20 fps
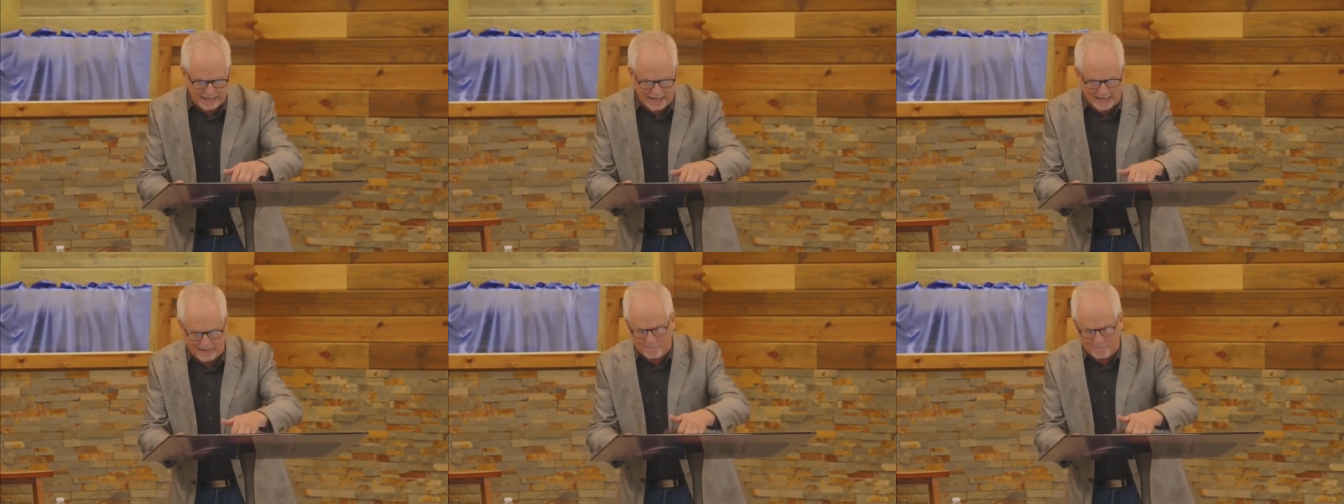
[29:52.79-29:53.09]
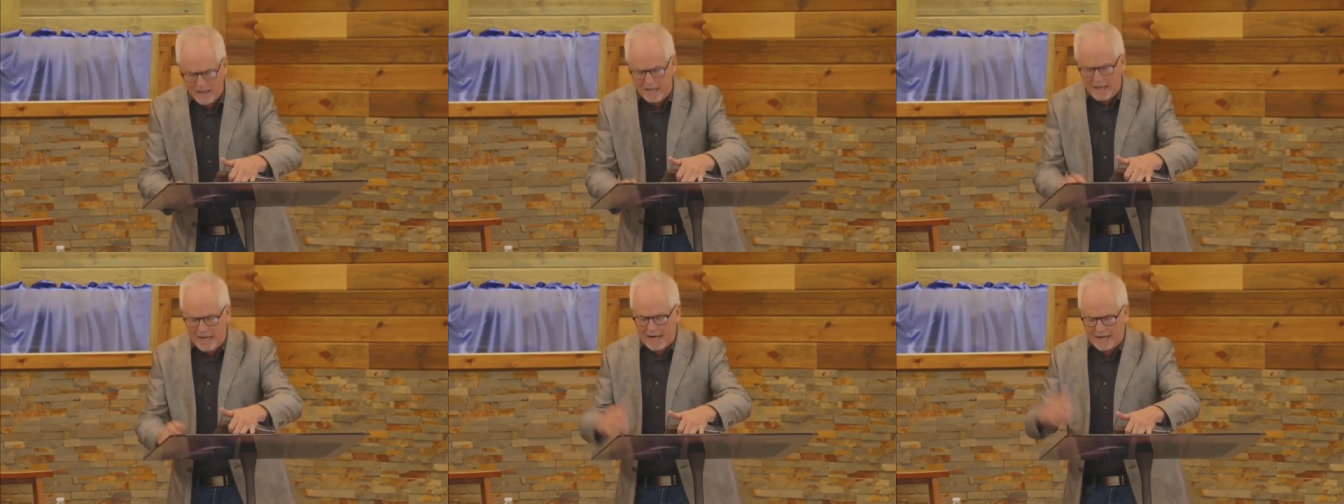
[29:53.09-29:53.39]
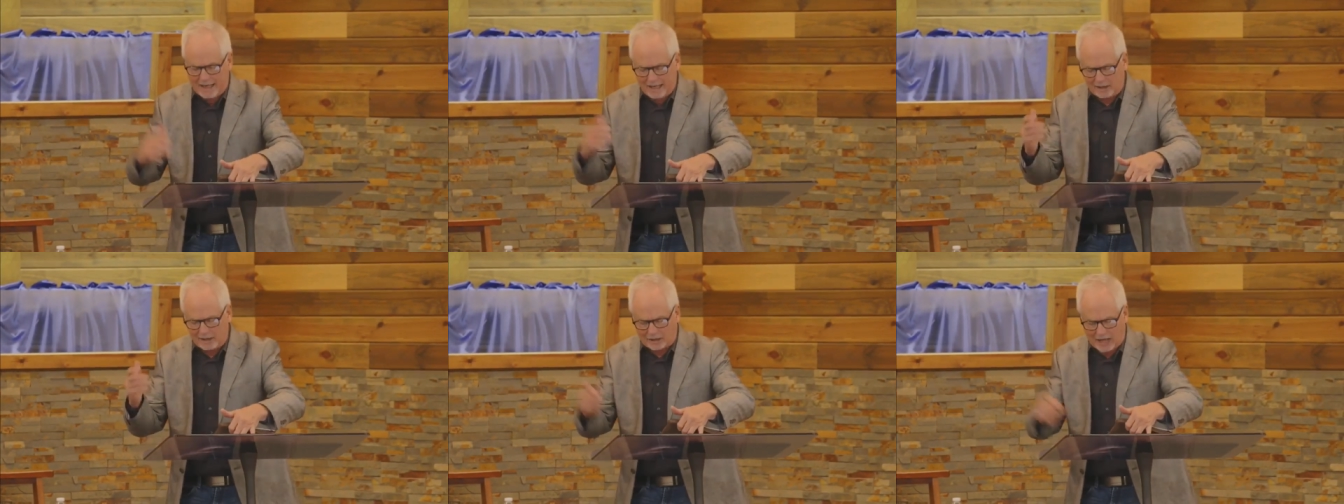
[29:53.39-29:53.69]
in
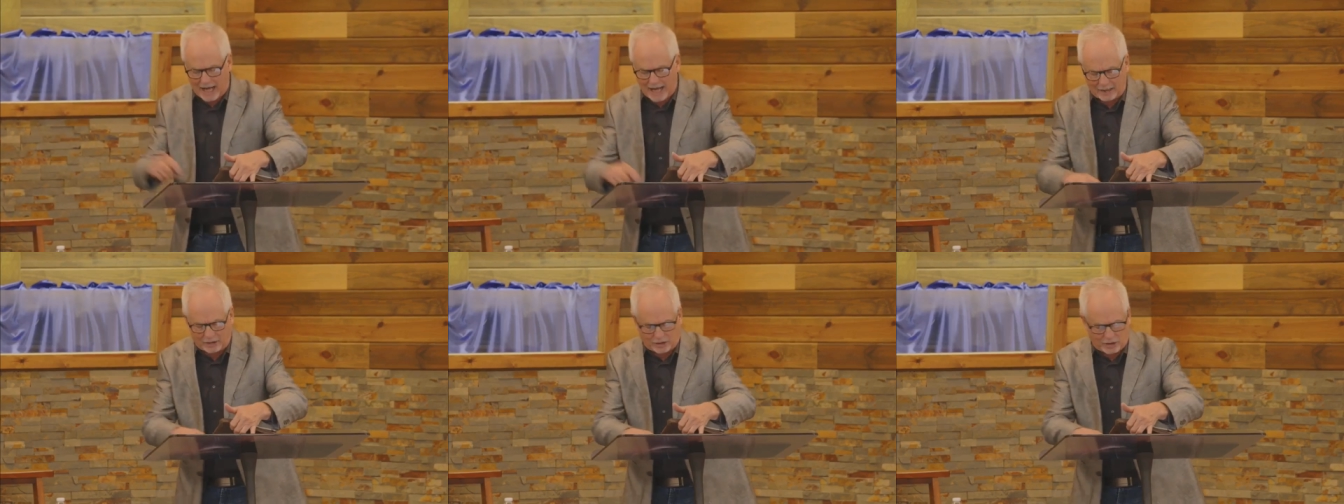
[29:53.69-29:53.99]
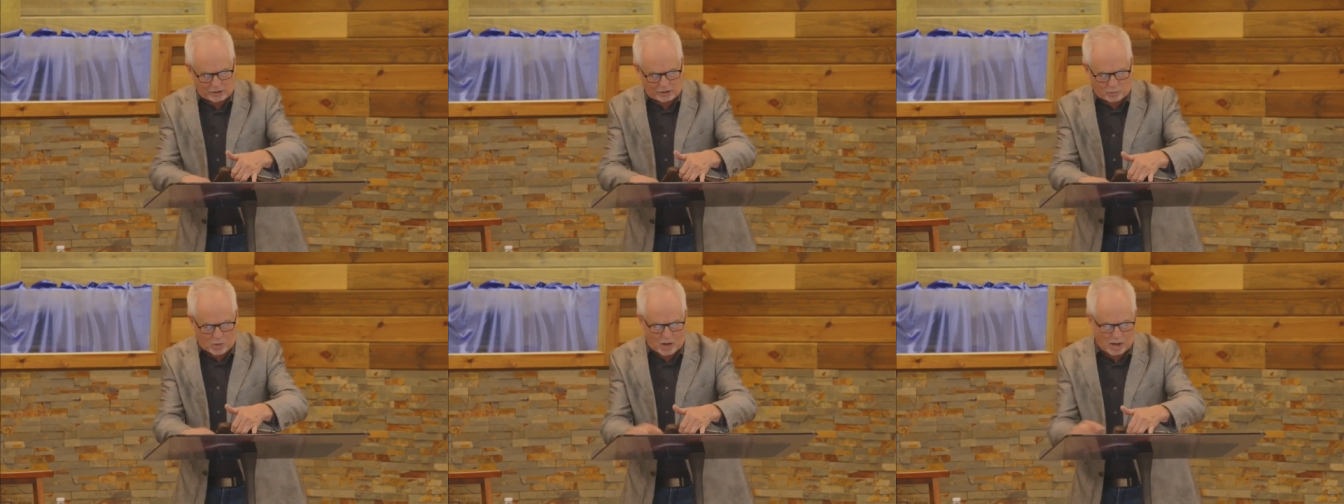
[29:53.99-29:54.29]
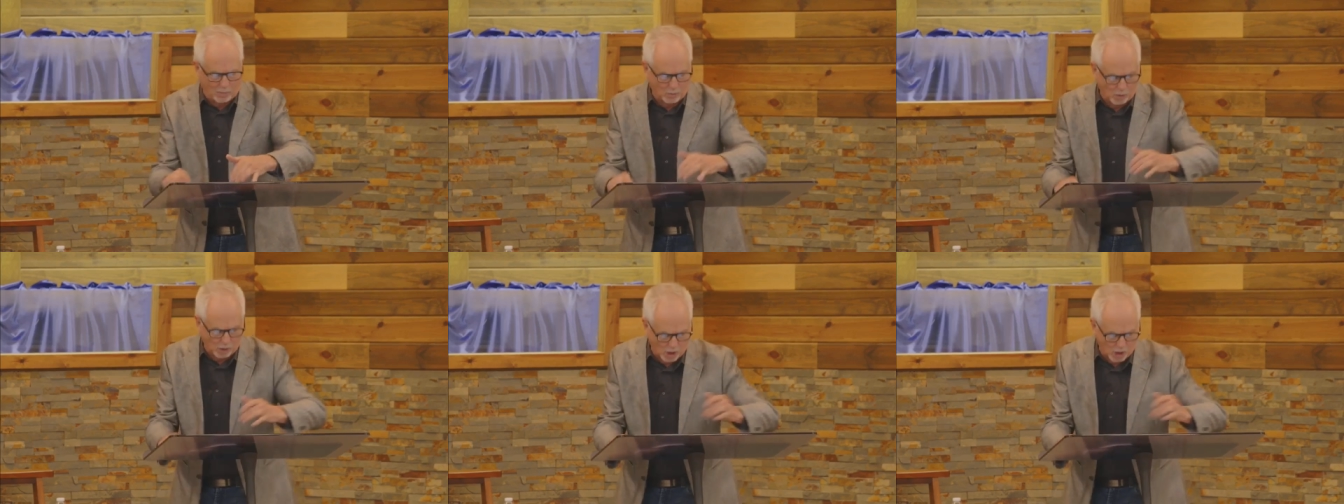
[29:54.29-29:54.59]
and it takes us
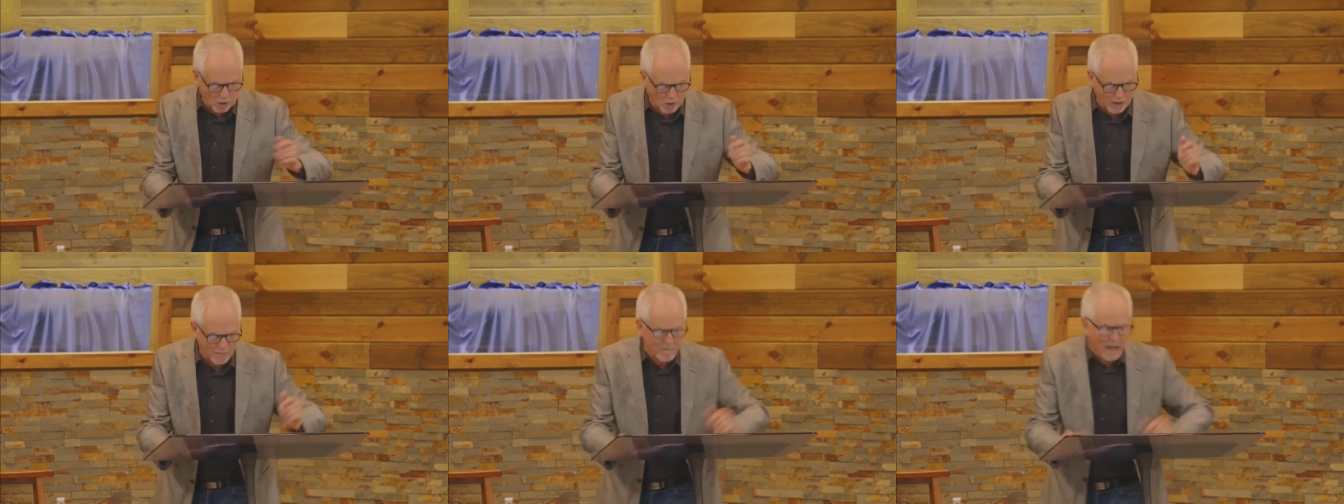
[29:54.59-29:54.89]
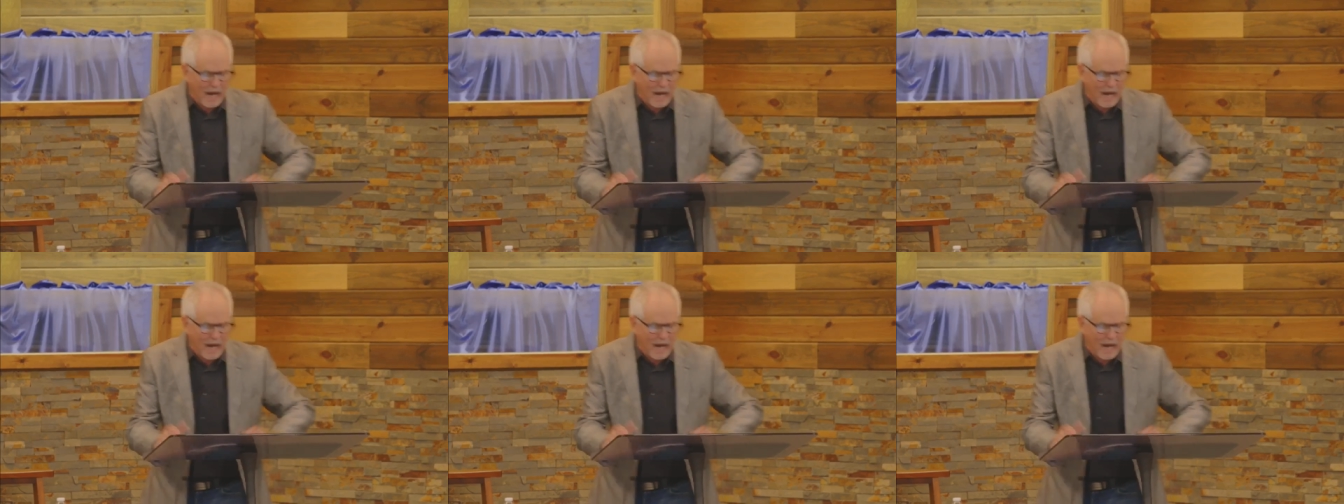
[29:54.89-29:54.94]
where we're going.